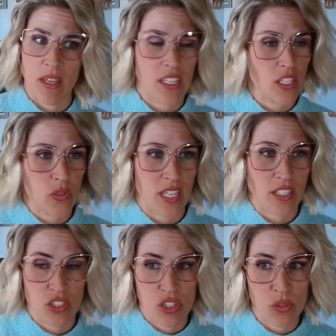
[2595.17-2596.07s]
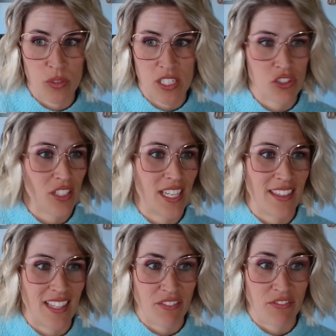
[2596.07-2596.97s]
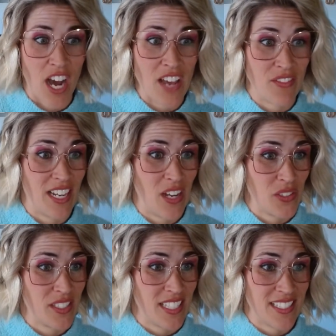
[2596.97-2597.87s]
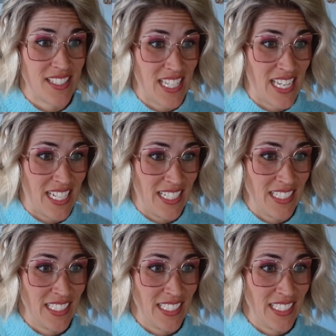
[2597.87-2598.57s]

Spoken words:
I think you said 2 initially, and then 5, and now 16